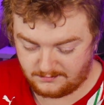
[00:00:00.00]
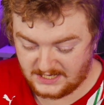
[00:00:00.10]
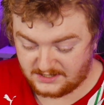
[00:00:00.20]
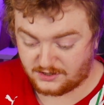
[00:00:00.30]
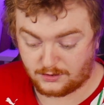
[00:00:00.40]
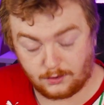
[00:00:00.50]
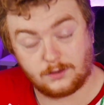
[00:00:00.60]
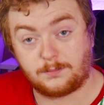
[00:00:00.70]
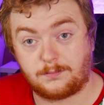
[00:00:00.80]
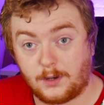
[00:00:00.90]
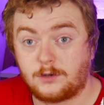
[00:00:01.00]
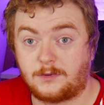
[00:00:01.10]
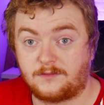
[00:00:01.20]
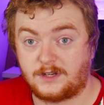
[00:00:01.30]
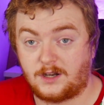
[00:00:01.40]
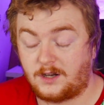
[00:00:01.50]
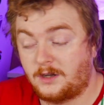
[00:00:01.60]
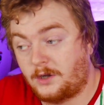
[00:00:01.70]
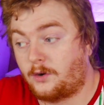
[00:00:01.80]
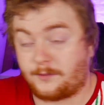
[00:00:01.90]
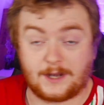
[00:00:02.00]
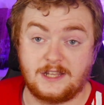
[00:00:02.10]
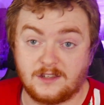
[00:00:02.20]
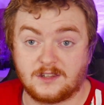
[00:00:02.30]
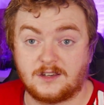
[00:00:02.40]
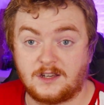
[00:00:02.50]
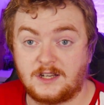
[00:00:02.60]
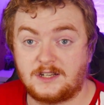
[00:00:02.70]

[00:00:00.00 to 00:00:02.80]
install Pokémon V R or any other,